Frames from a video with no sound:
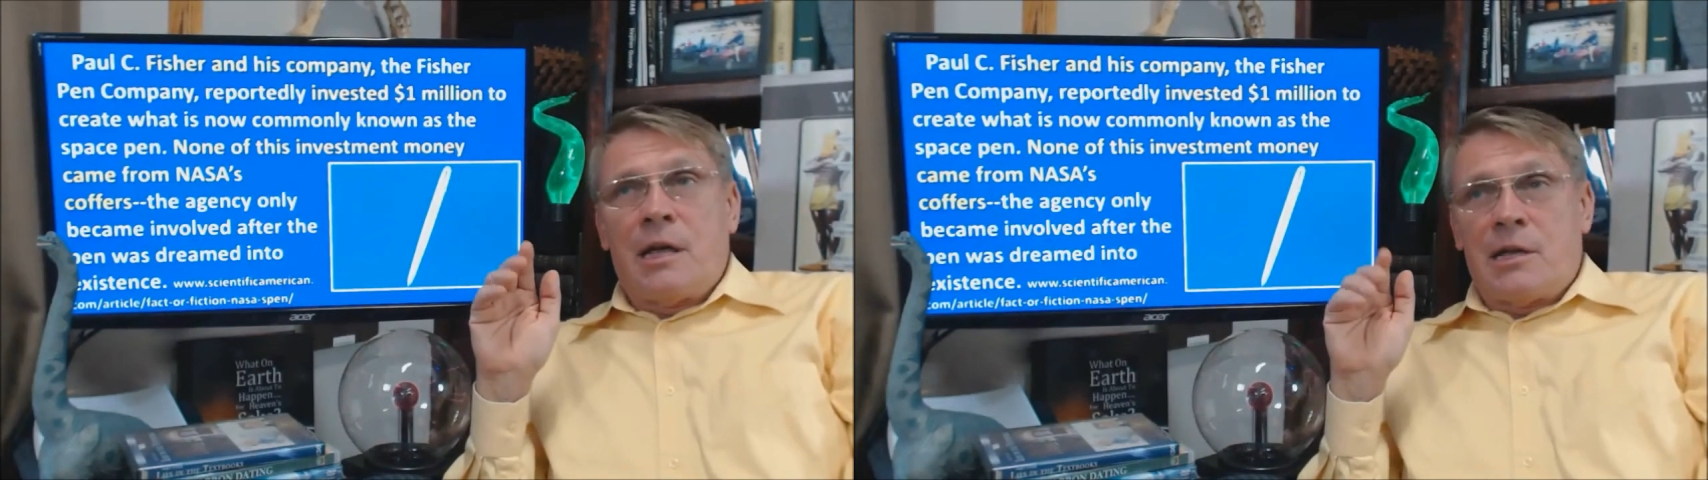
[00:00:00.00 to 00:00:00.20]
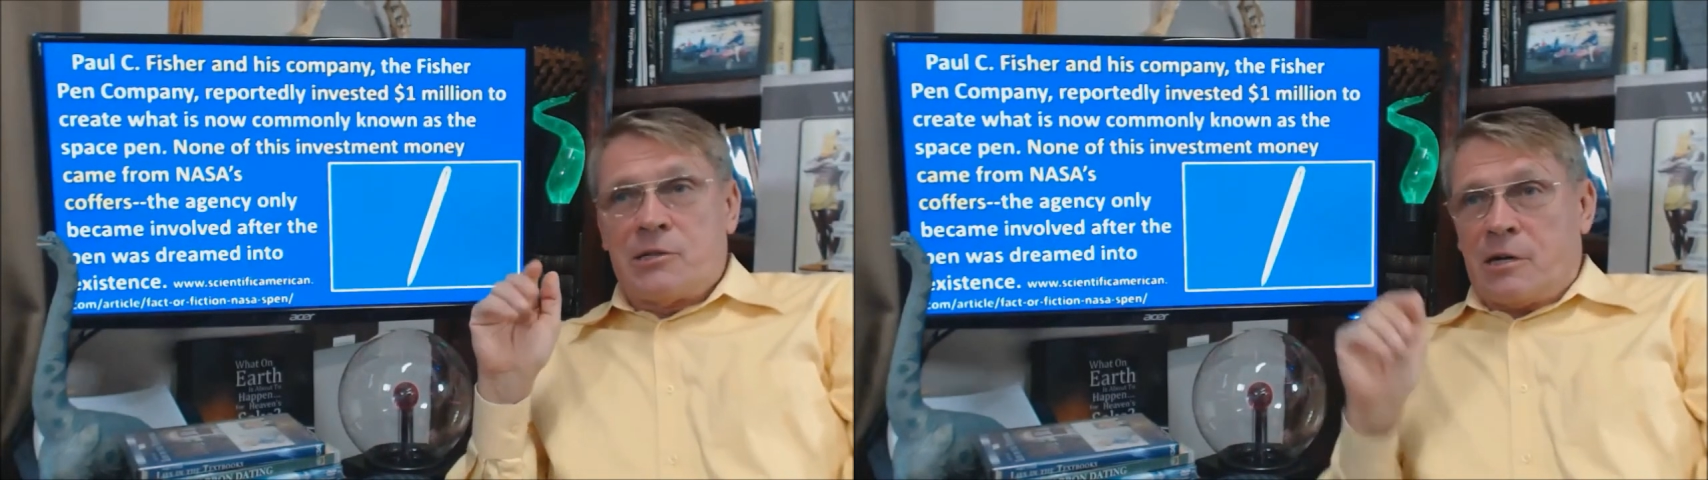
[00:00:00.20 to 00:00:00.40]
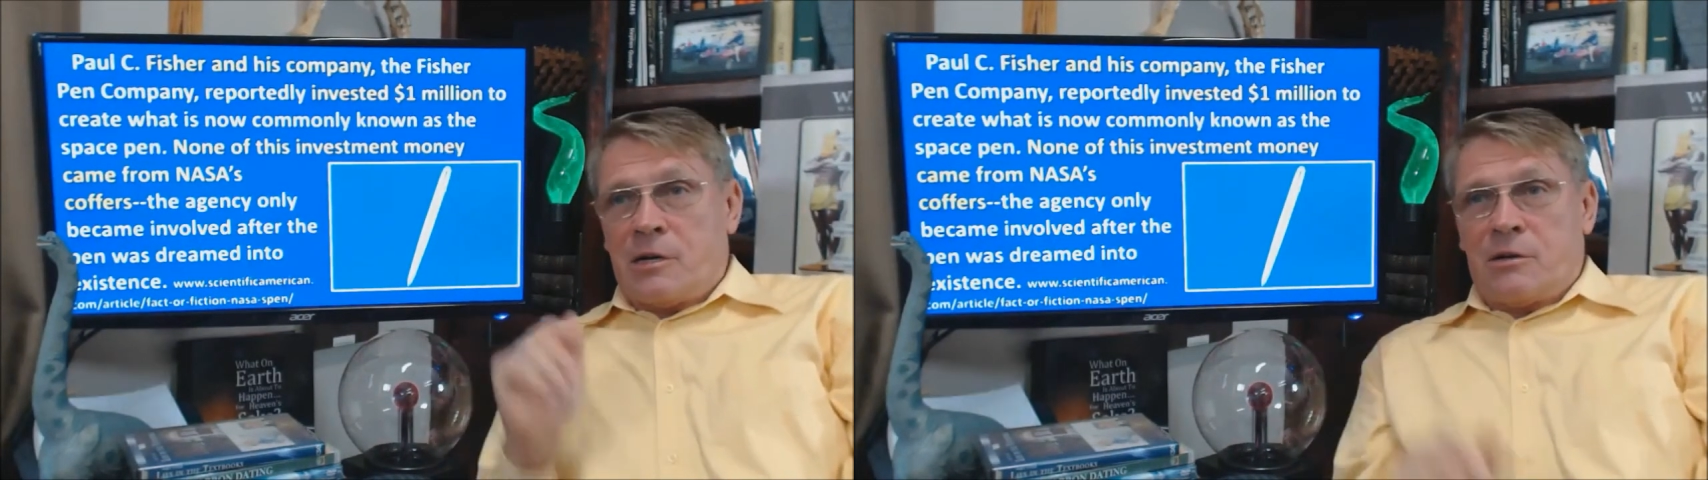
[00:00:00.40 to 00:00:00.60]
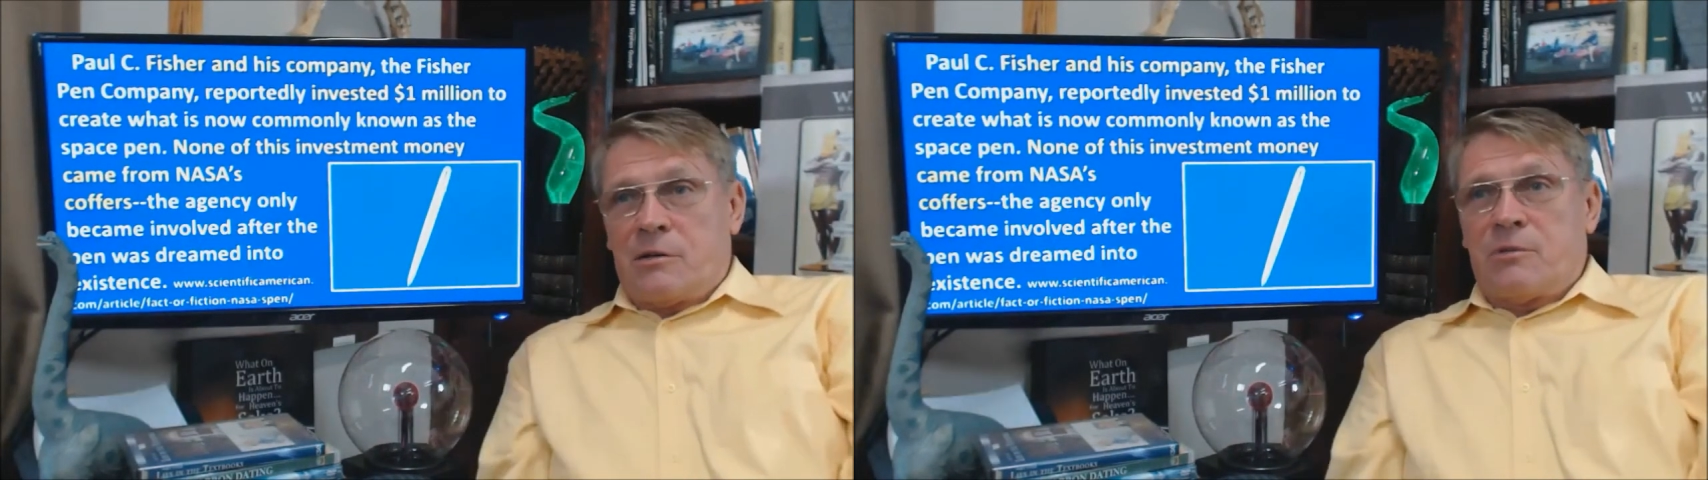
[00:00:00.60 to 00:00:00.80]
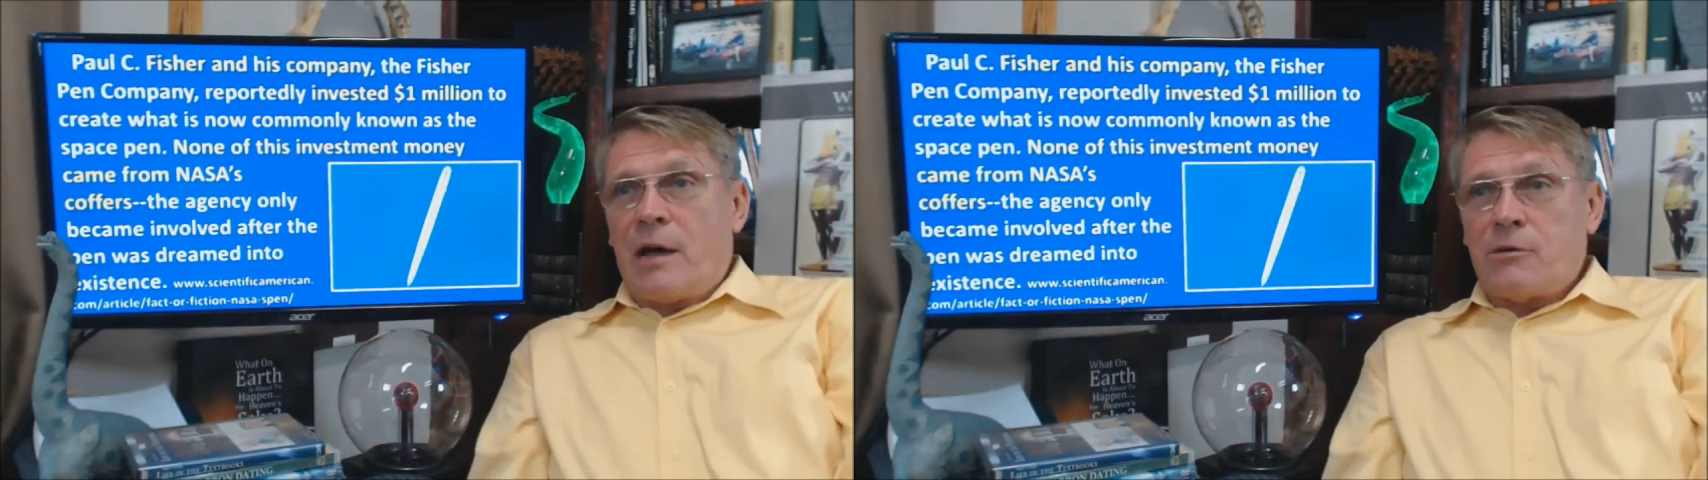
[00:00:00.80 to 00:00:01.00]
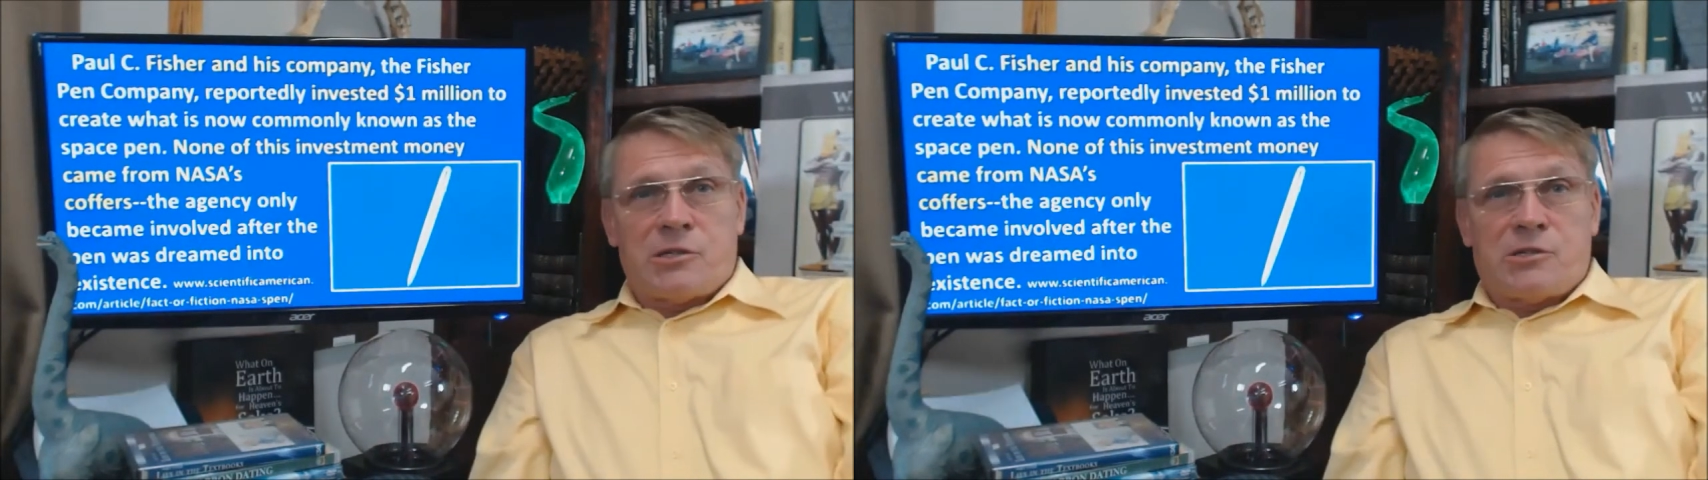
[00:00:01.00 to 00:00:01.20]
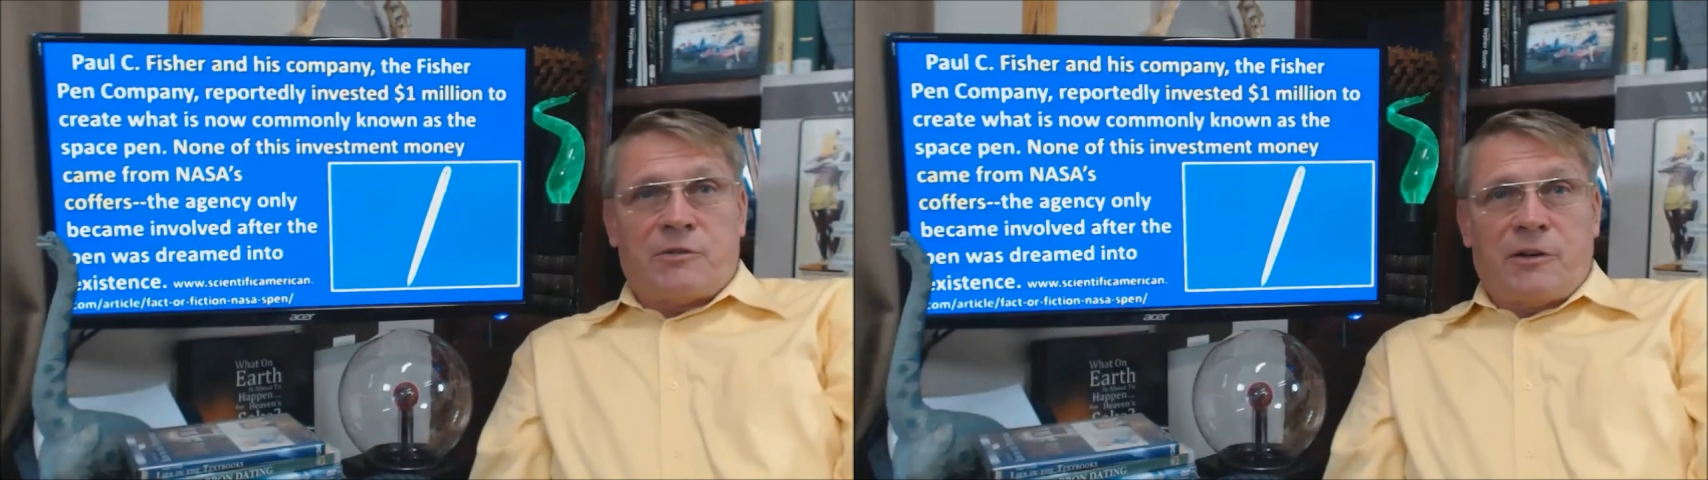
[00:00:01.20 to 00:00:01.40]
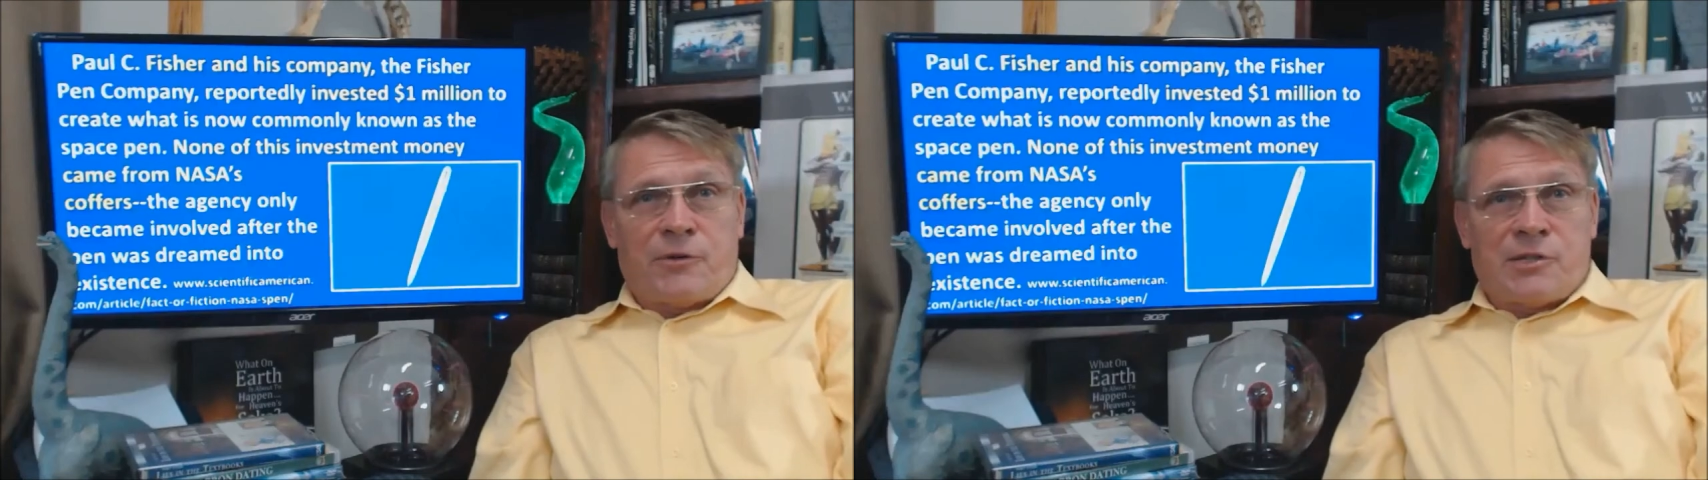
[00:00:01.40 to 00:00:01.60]
is thousands
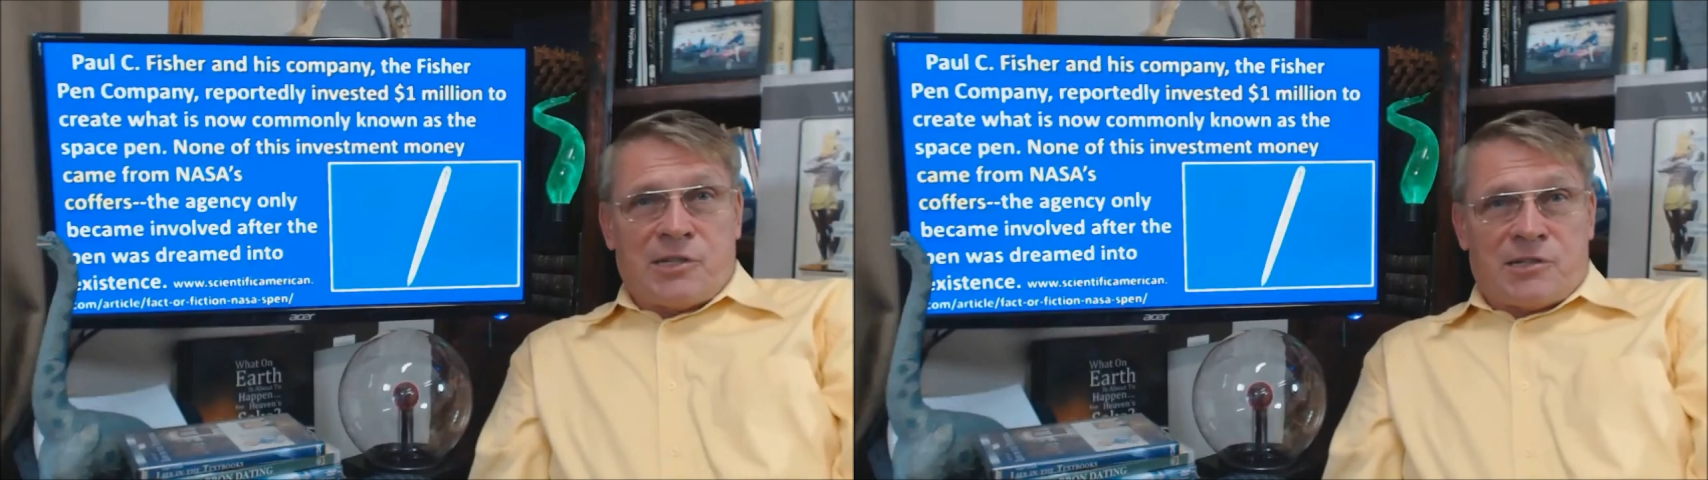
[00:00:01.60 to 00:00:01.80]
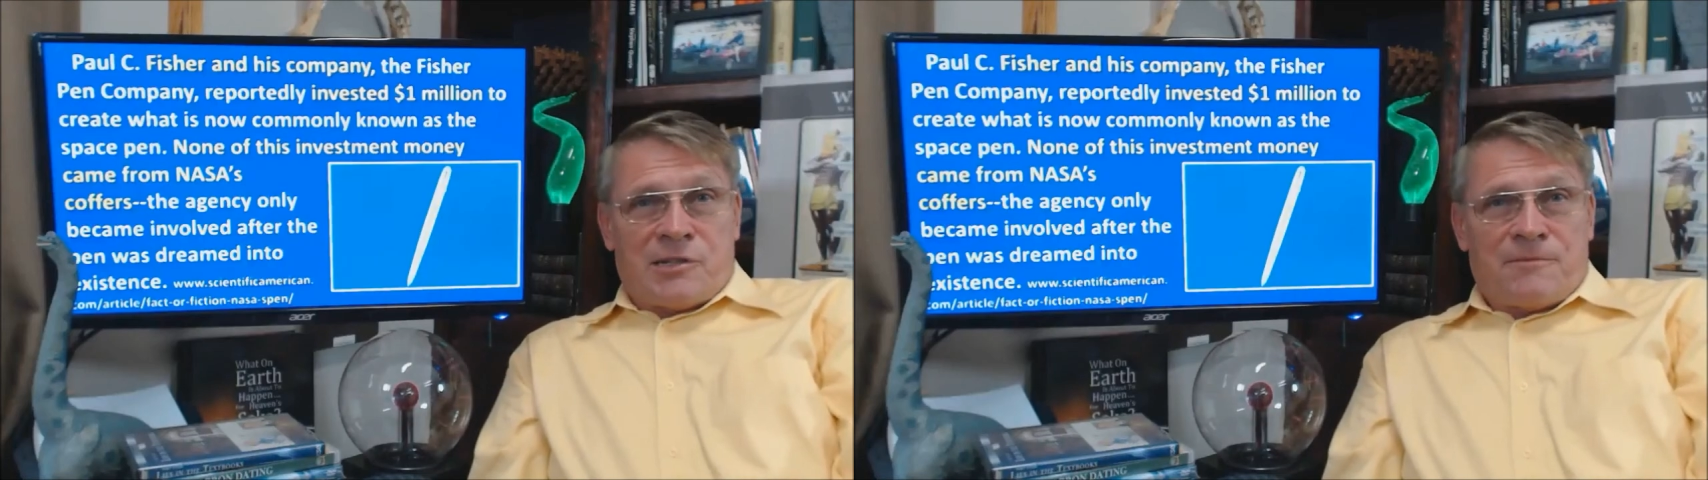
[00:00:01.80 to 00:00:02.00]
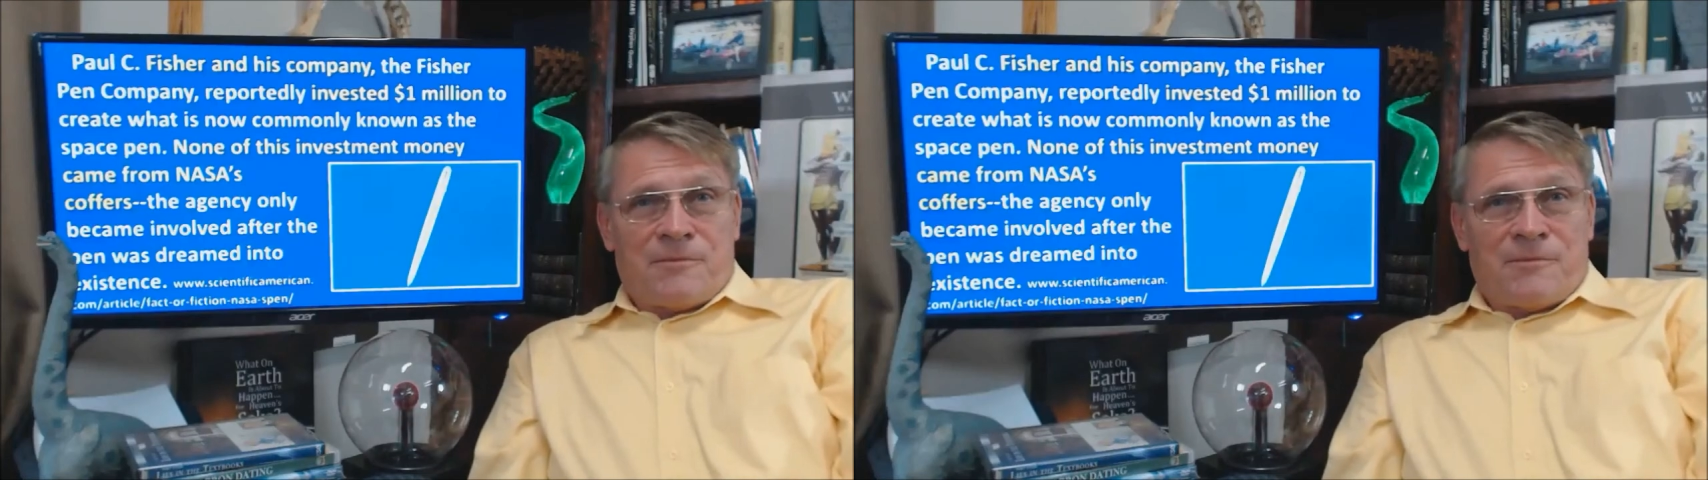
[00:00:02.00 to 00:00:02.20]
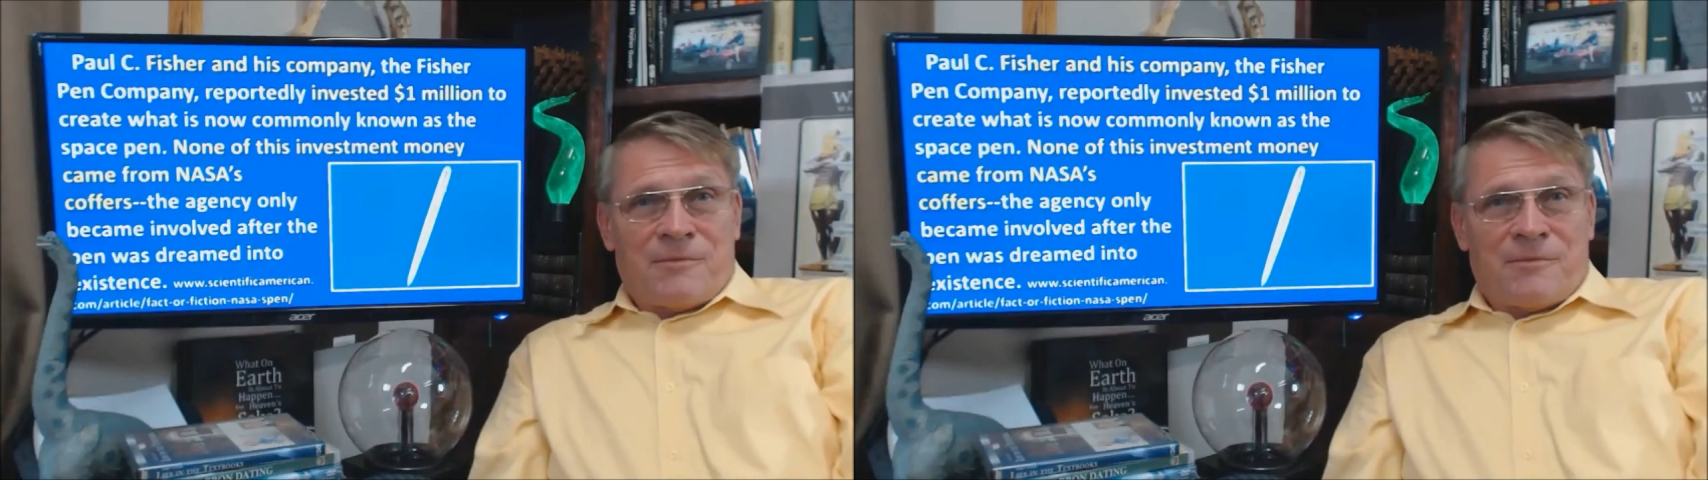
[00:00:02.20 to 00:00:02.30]
of differences.